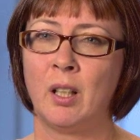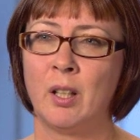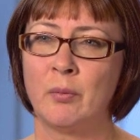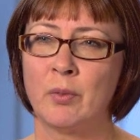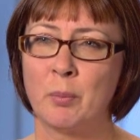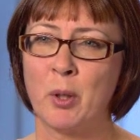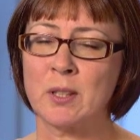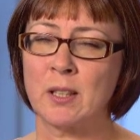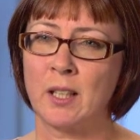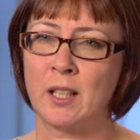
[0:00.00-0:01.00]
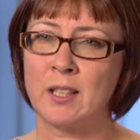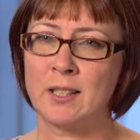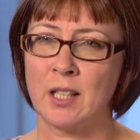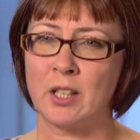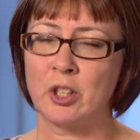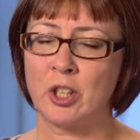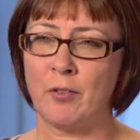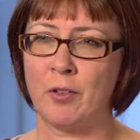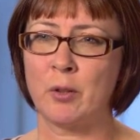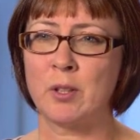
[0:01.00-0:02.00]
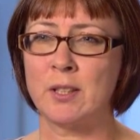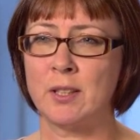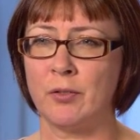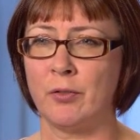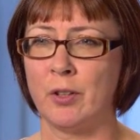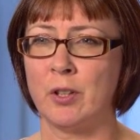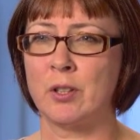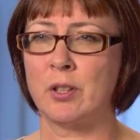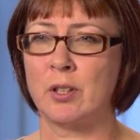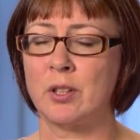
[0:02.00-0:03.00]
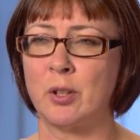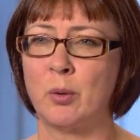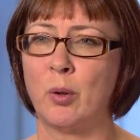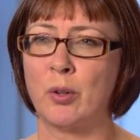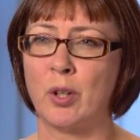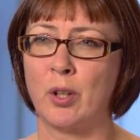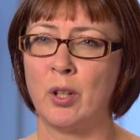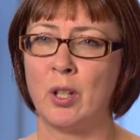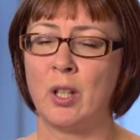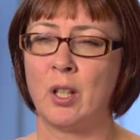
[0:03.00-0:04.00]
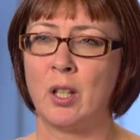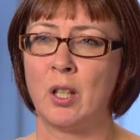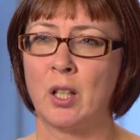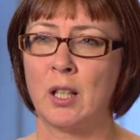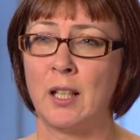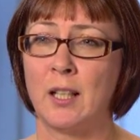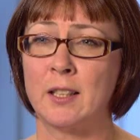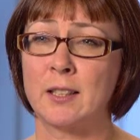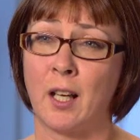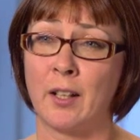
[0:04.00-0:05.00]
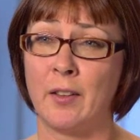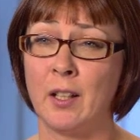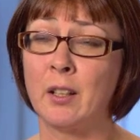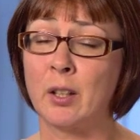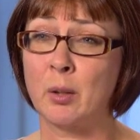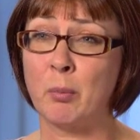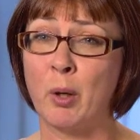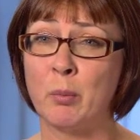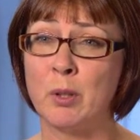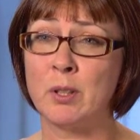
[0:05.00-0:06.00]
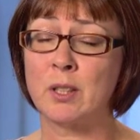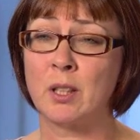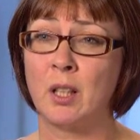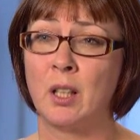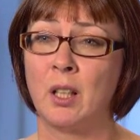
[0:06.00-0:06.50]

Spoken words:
The PoTs clinic in Sheffield is different to other clinics, I think, at the moment.